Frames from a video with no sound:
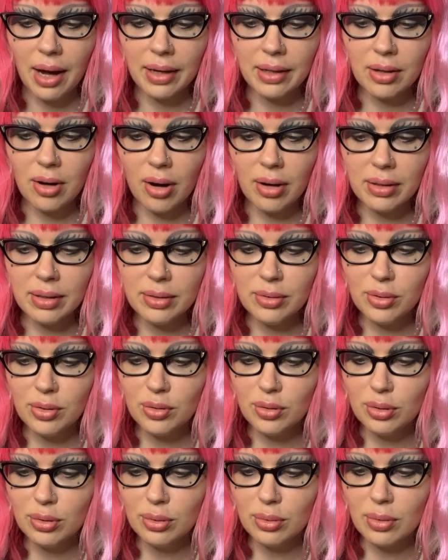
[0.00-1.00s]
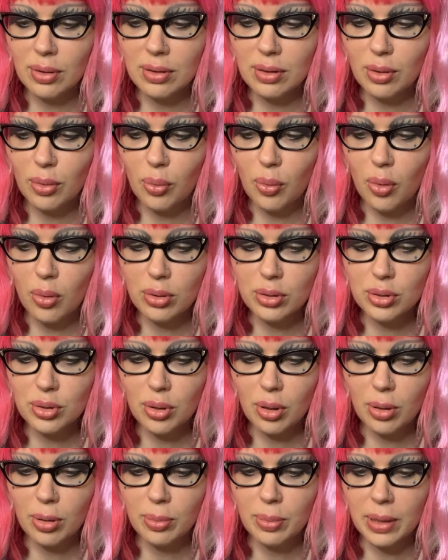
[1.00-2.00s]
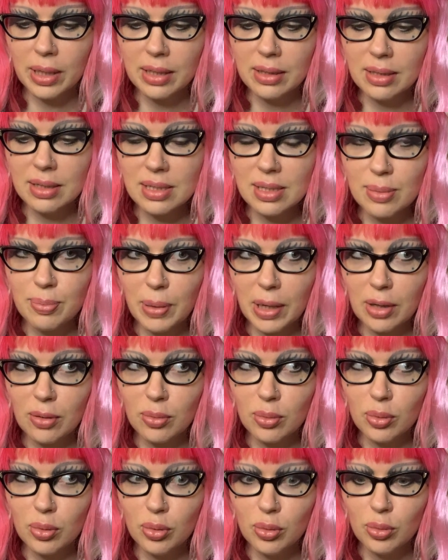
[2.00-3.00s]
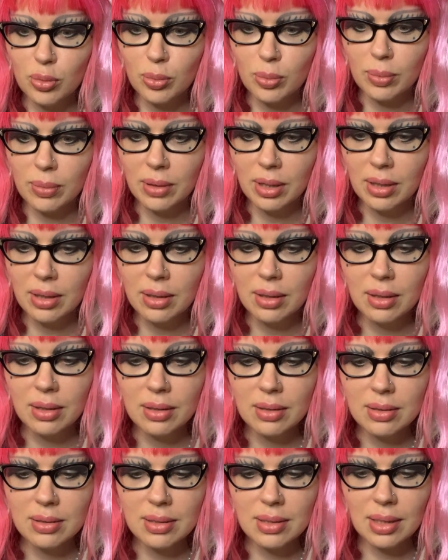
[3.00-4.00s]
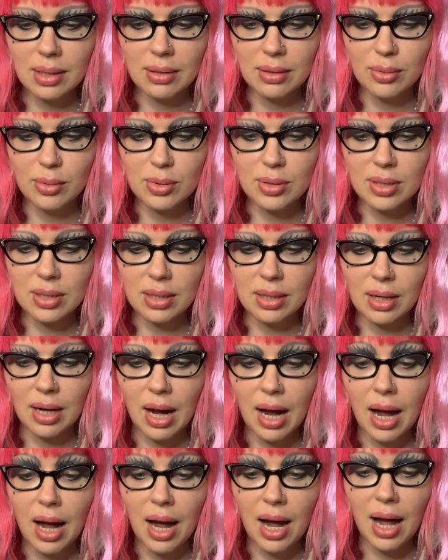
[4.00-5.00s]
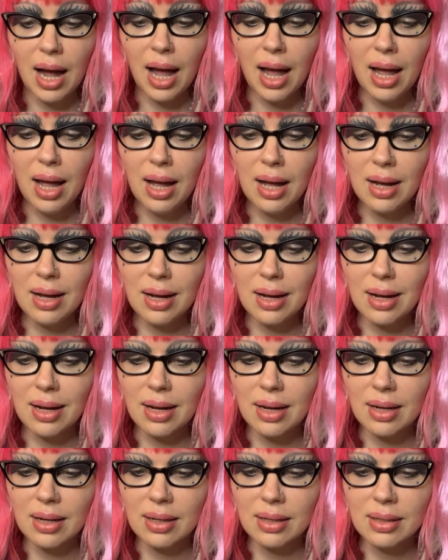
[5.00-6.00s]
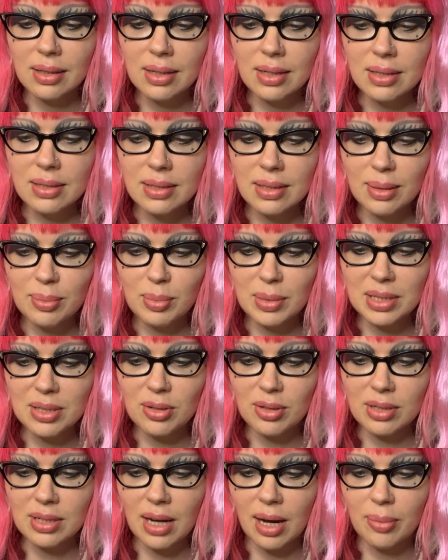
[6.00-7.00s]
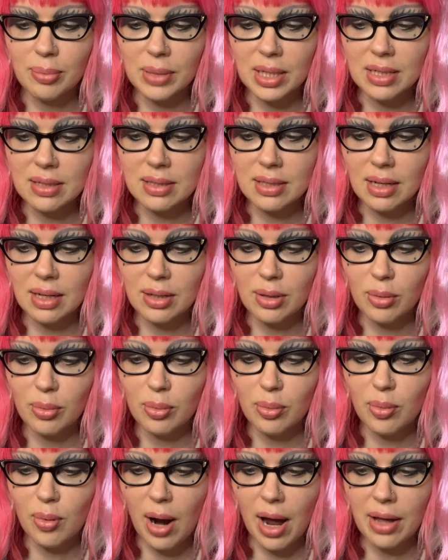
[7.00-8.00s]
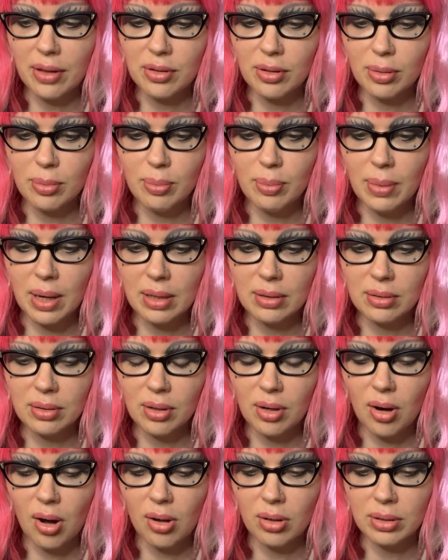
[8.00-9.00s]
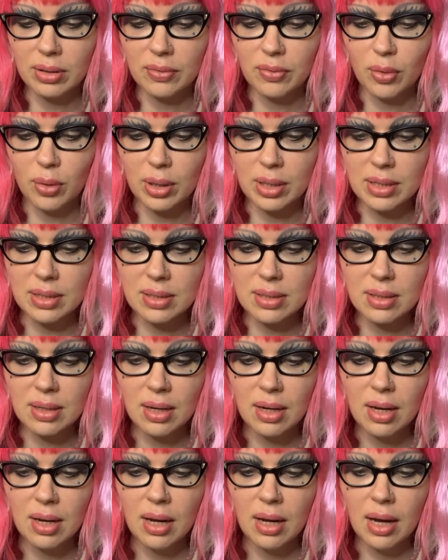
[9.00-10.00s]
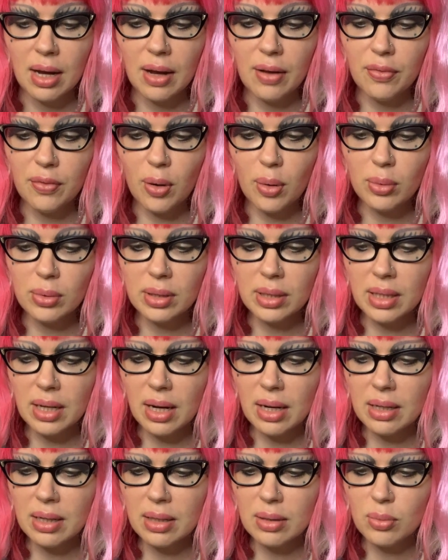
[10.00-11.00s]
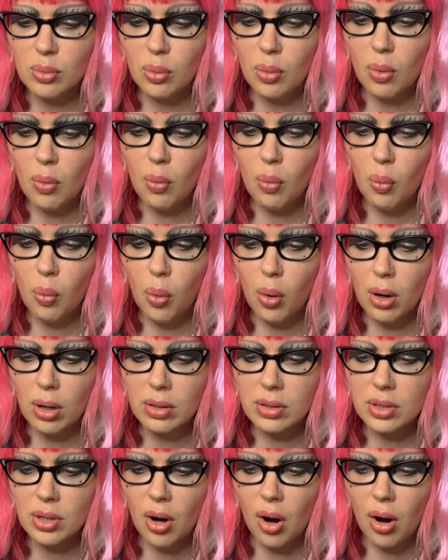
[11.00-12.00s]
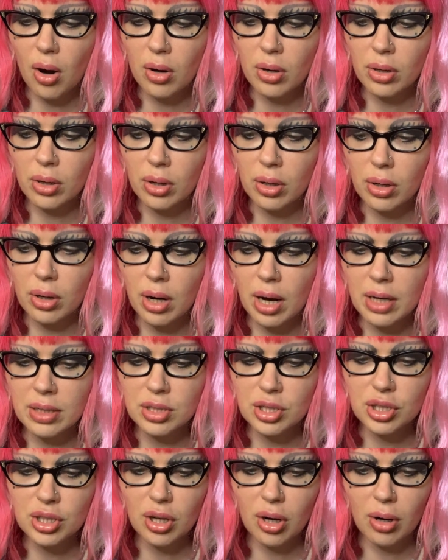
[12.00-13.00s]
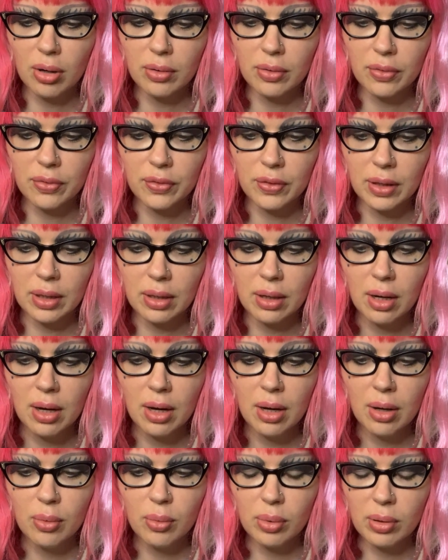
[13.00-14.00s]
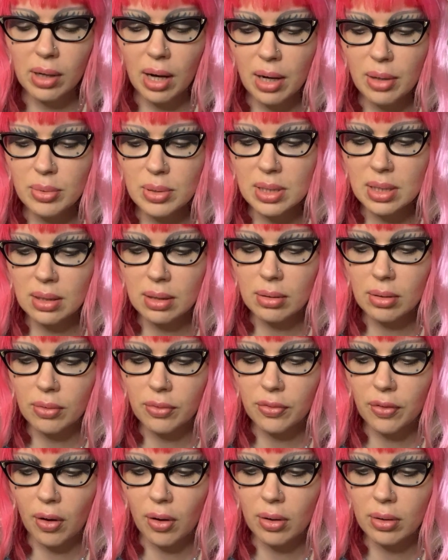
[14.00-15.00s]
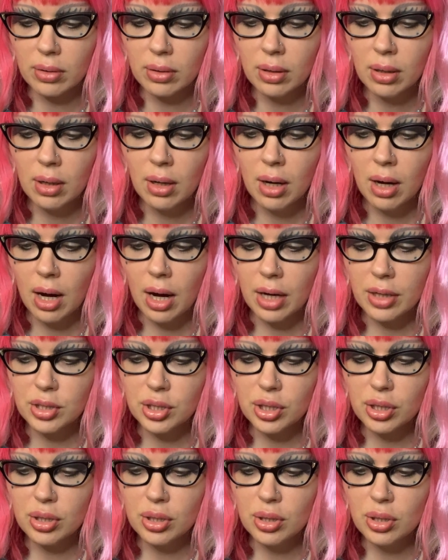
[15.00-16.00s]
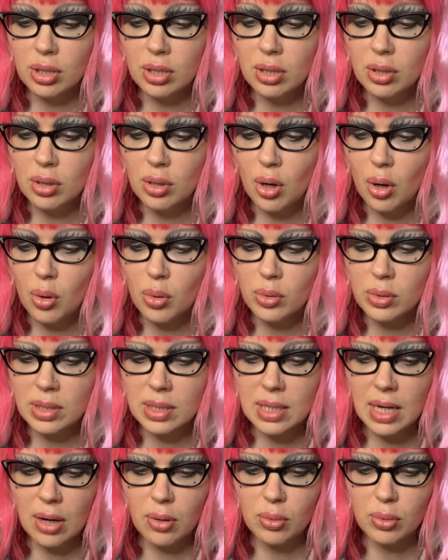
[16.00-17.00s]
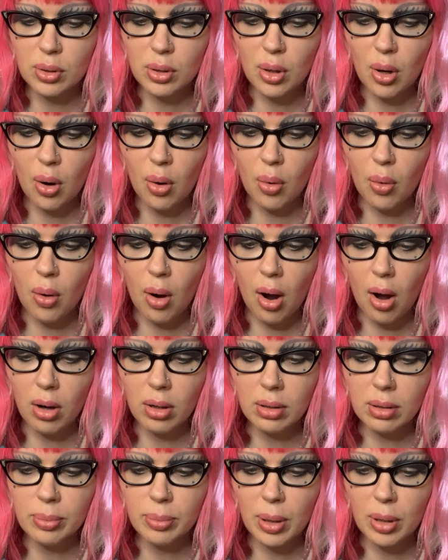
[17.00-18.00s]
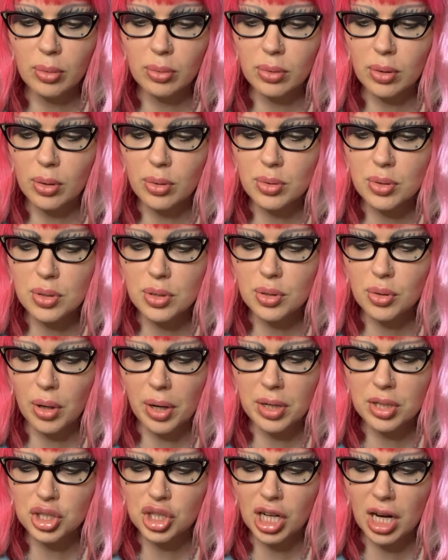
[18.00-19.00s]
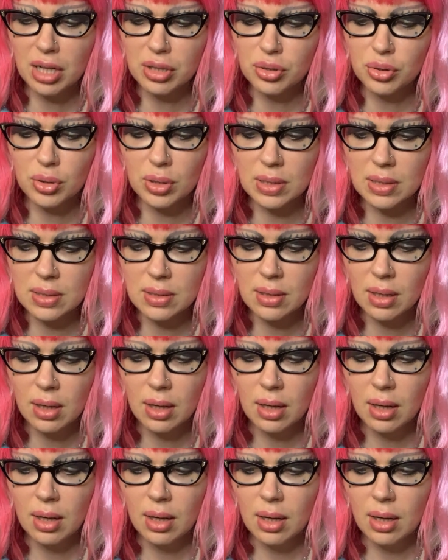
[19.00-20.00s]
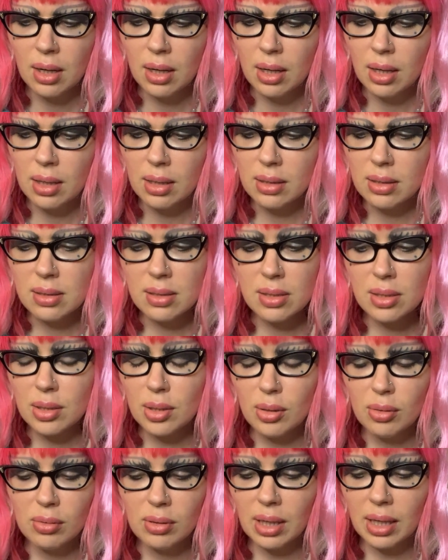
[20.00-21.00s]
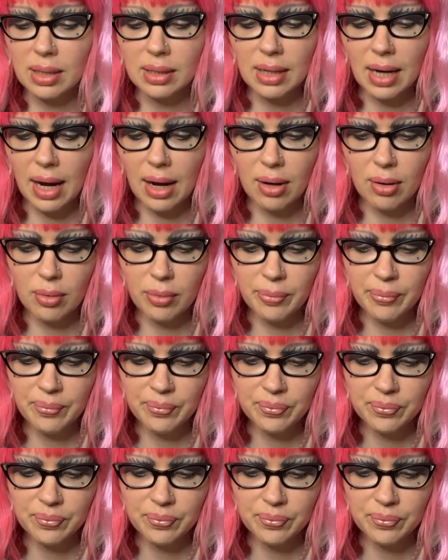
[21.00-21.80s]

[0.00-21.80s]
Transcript: got in through the wardrobe in the spare room," said Lucy. "Ah," said Mr. Tumnus in a rather melancholy voice. "If only I had worked harder at geography when I was a little fawn, I should no doubt know all about those strange countries. It is too late now."